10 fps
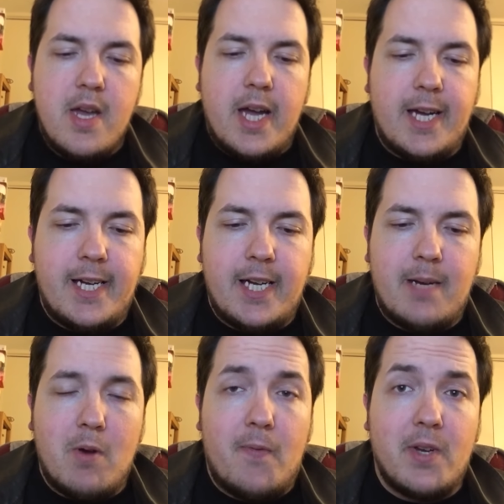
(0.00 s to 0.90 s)

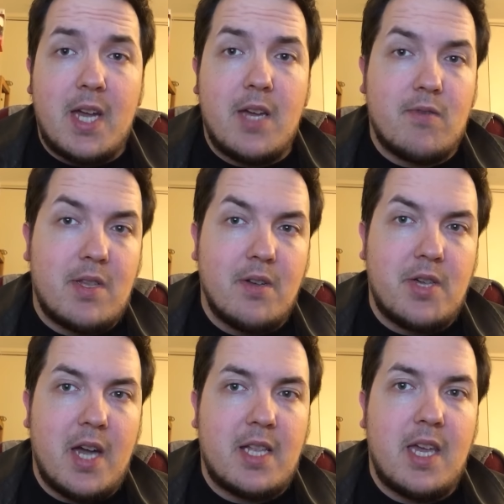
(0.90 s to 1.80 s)
Hopefully, you guys are still
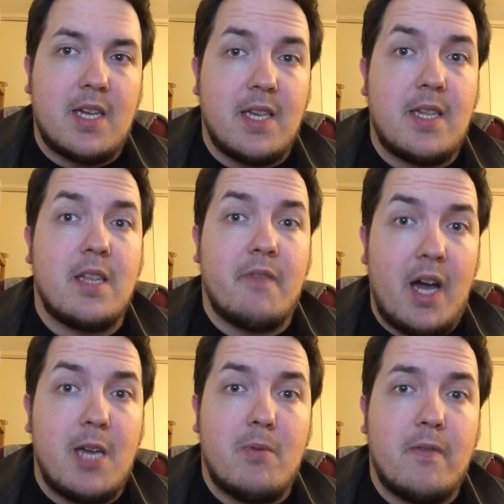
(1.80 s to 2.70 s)
checked in because this is
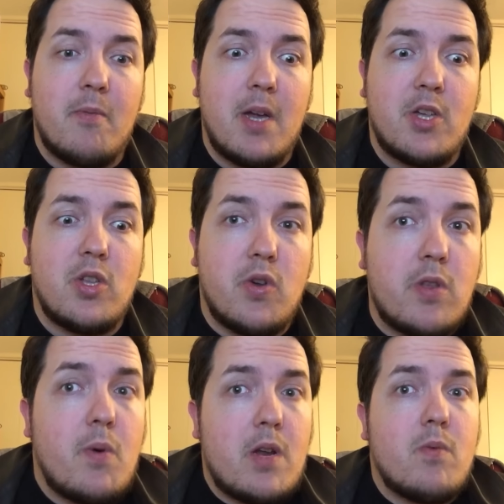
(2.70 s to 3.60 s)
valuable information. Your
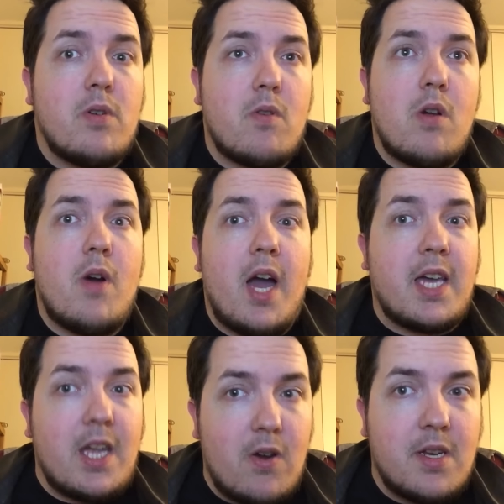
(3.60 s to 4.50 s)
Twitter will grow, I
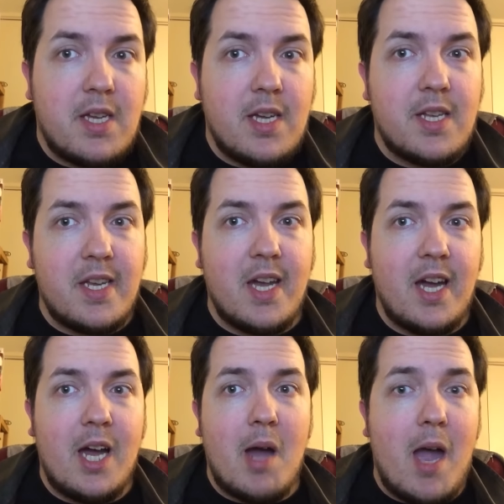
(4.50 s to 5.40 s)
guarantee it.
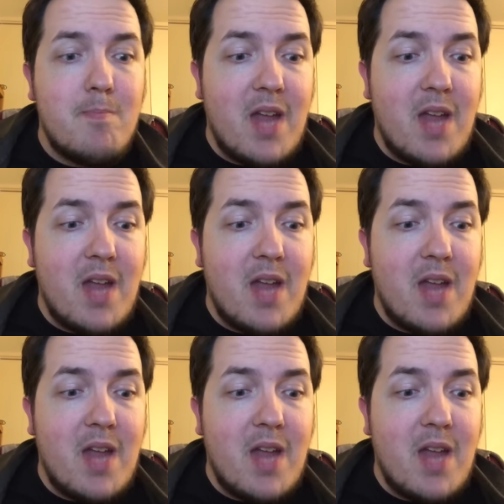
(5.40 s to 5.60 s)
I'm